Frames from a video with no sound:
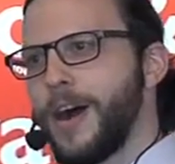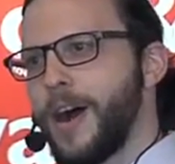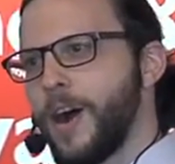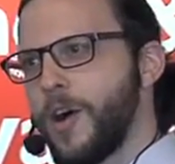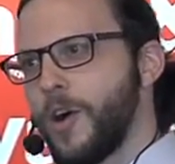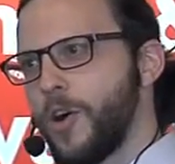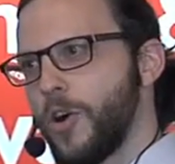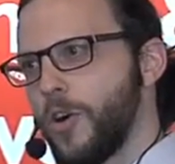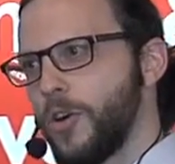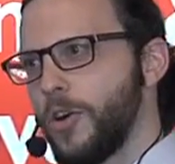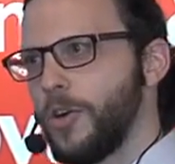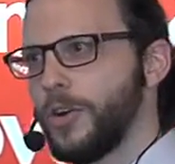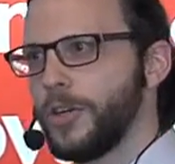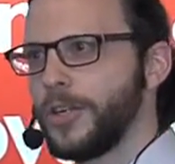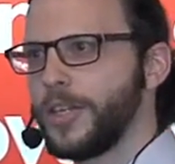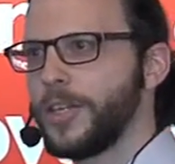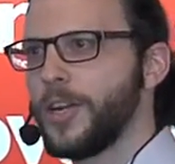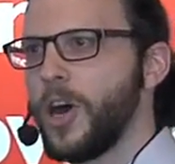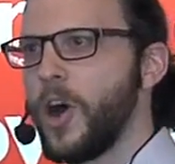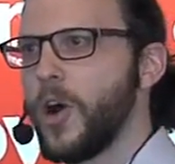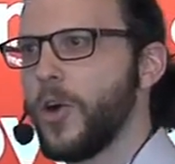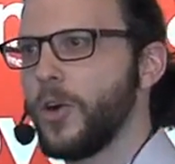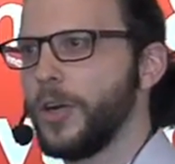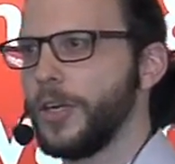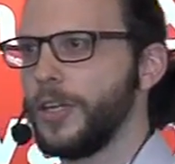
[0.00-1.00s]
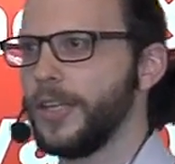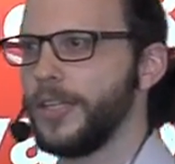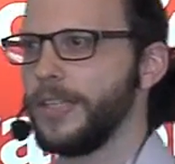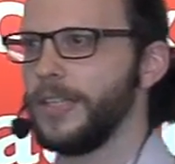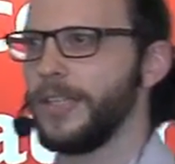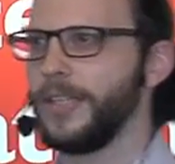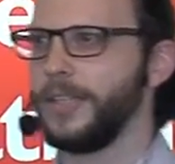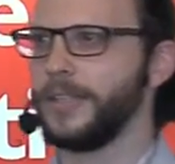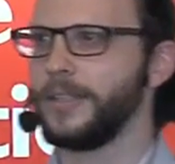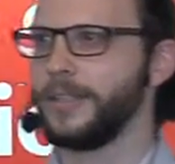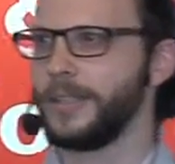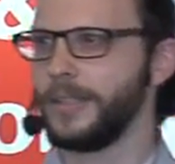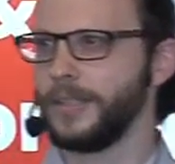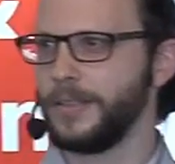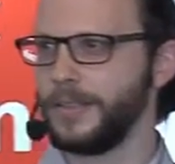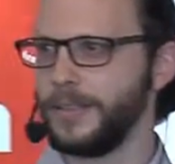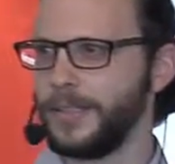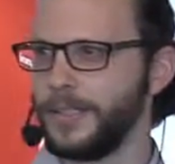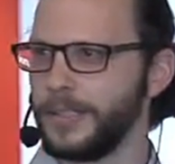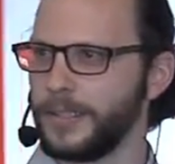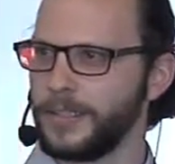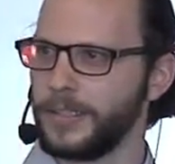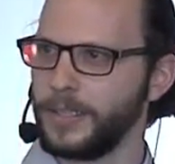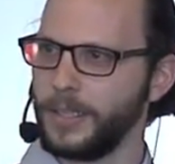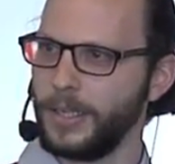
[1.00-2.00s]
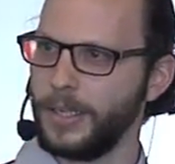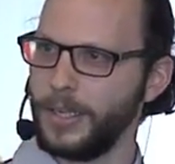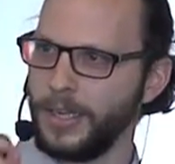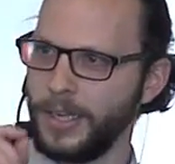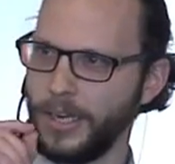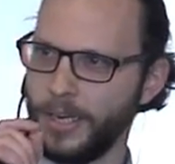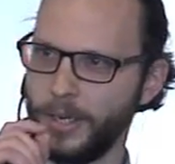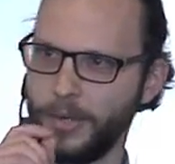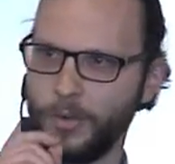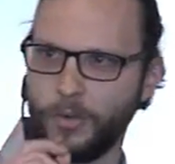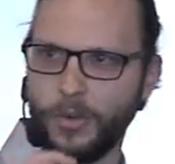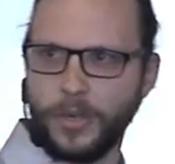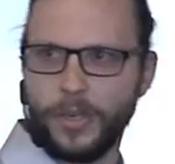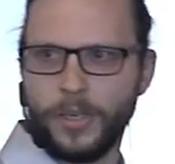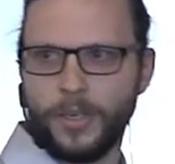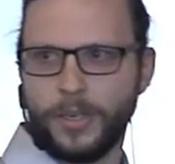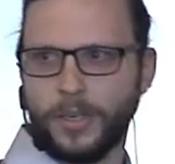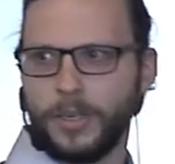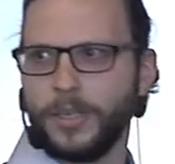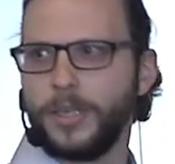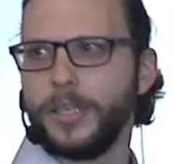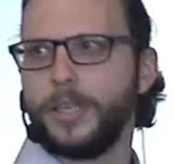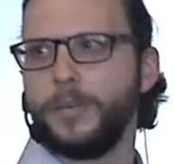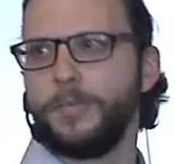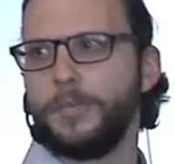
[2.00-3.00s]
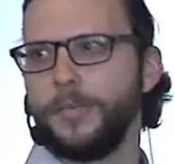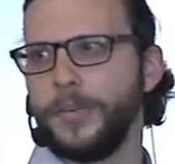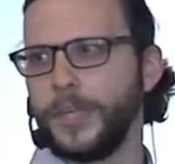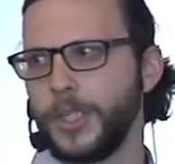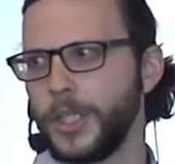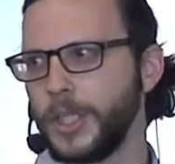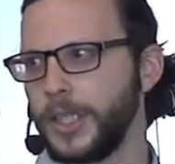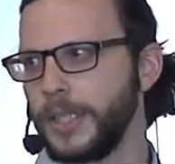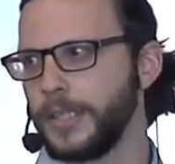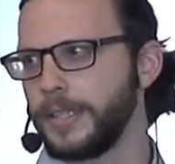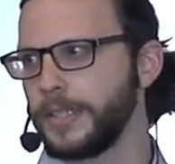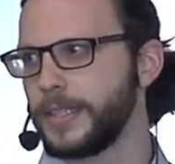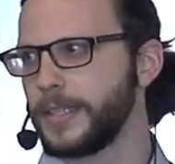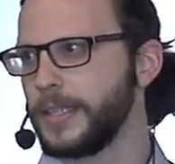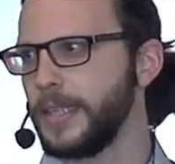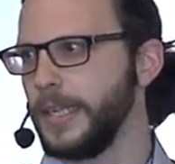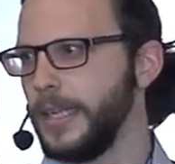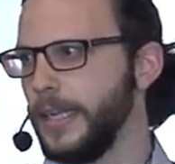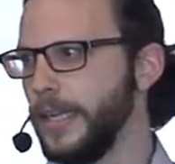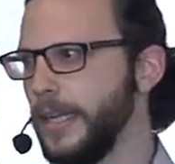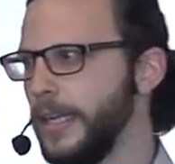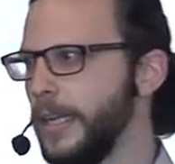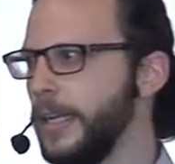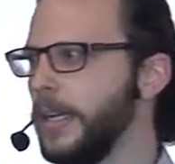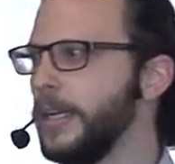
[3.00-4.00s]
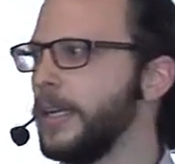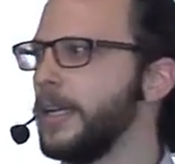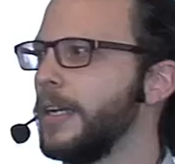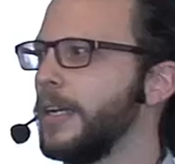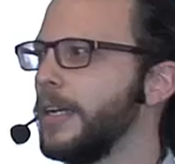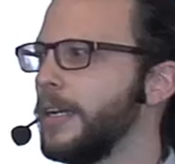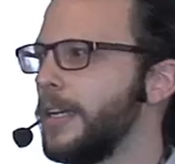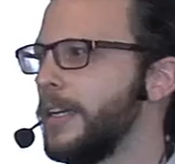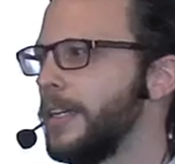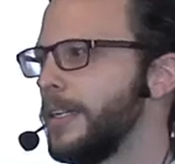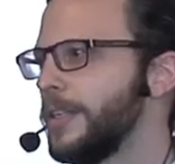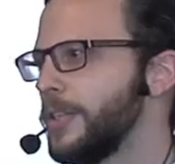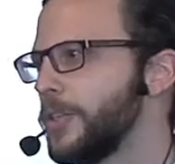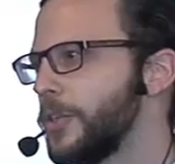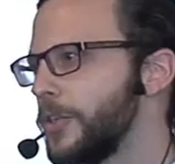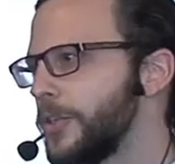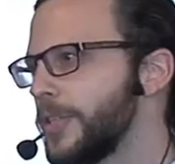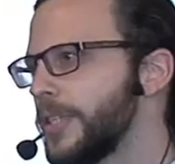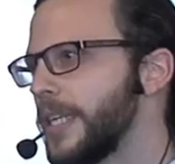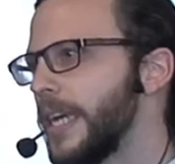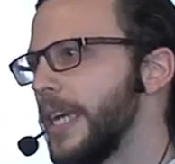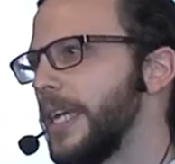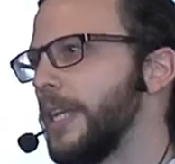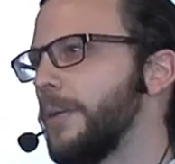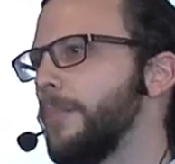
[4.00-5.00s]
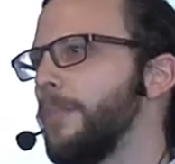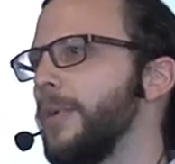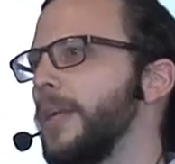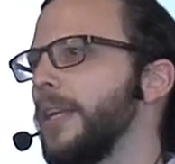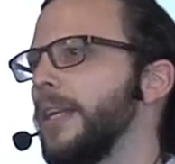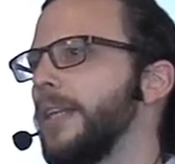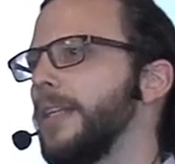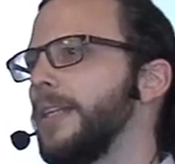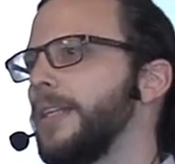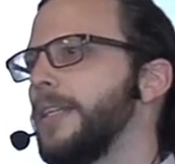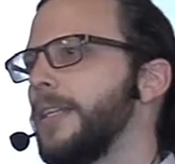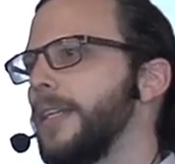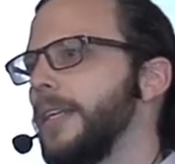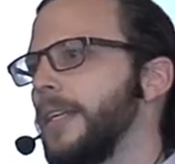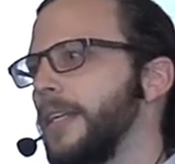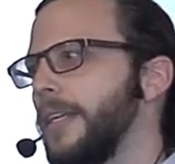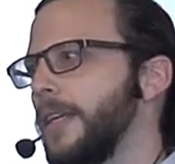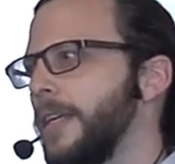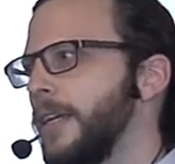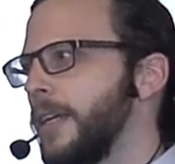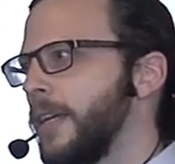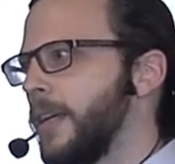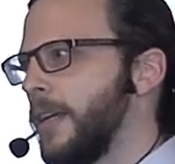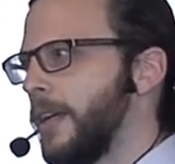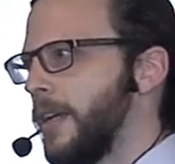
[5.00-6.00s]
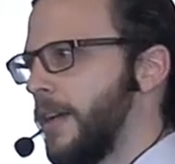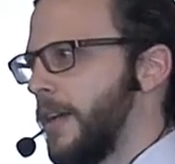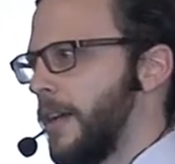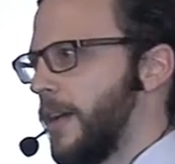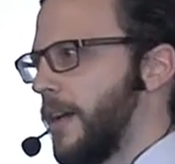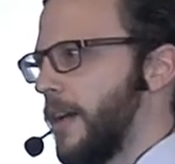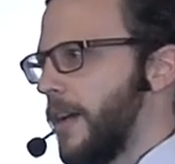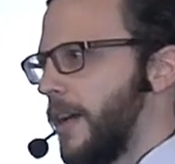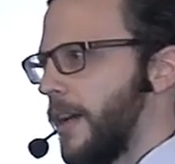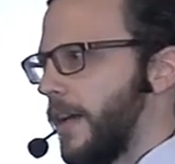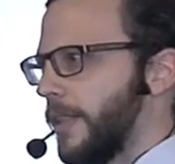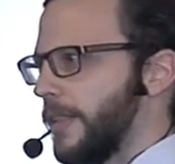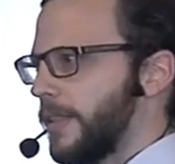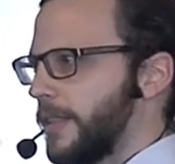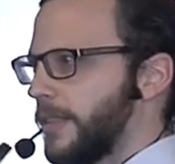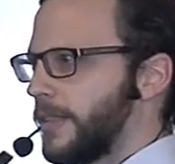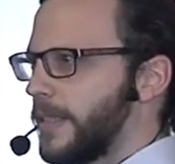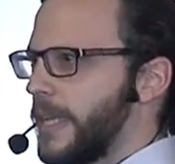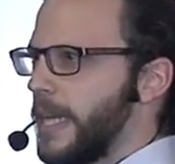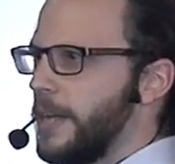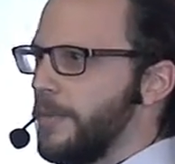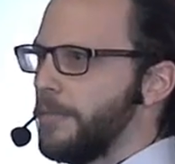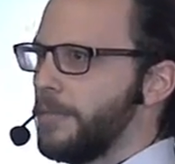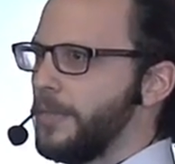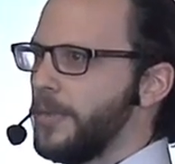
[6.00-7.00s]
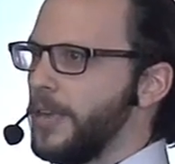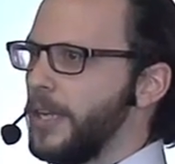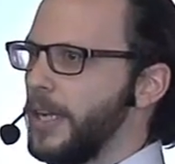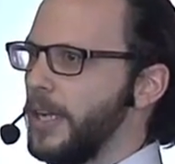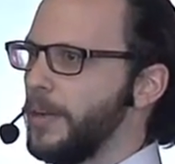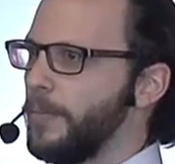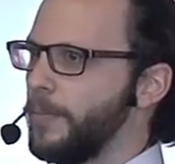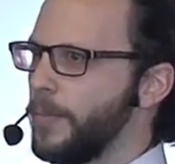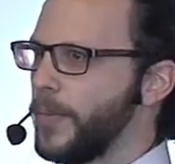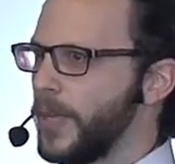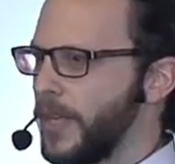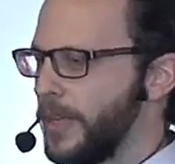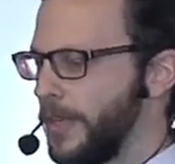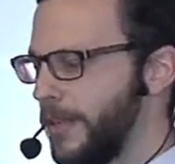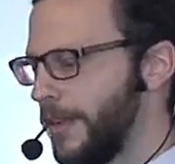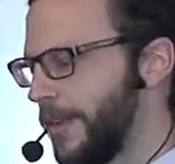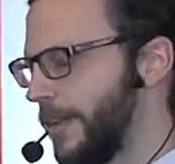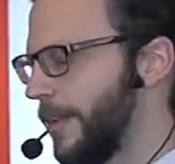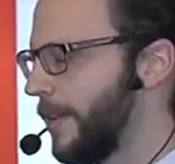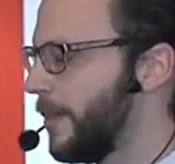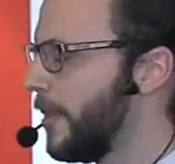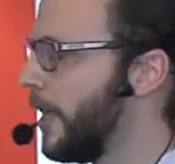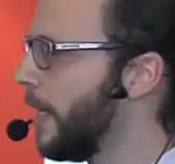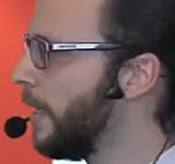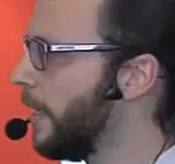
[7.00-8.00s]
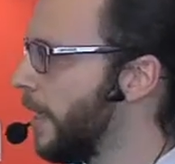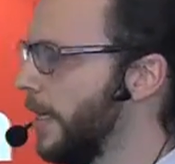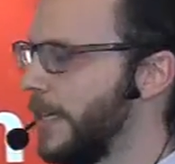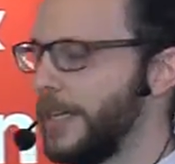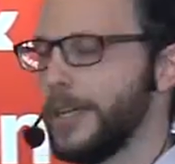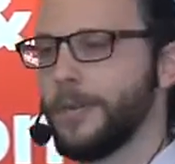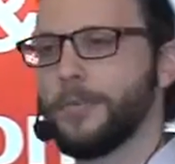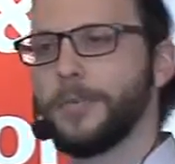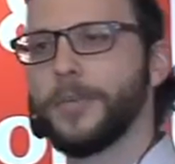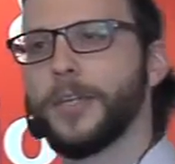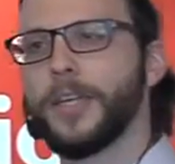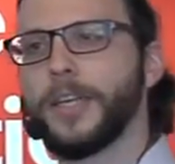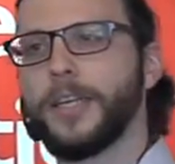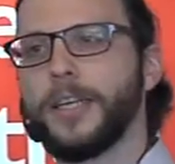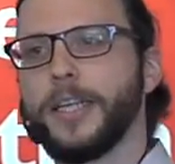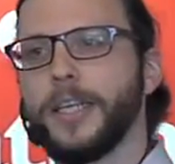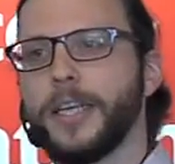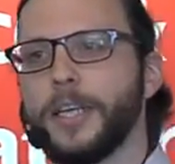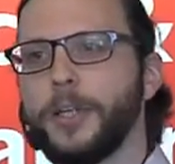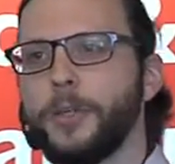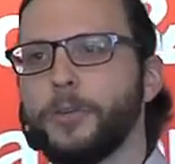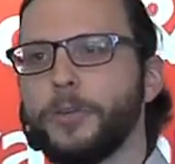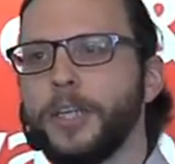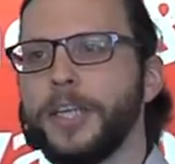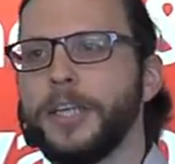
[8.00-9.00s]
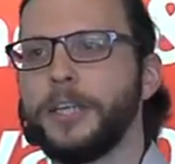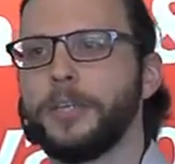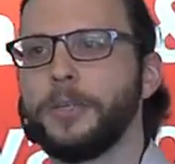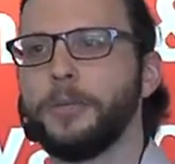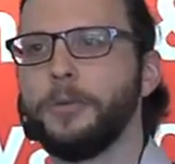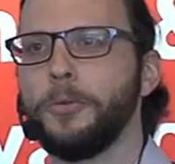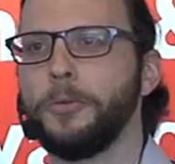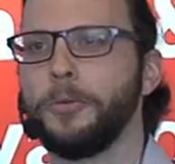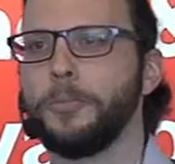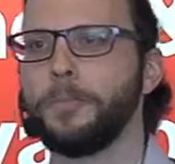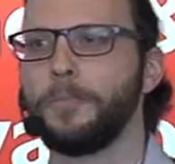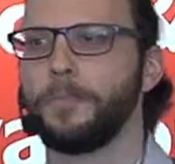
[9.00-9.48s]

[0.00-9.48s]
are targeted. This efficiency, sustainability, and safety. And that I definitely agree to.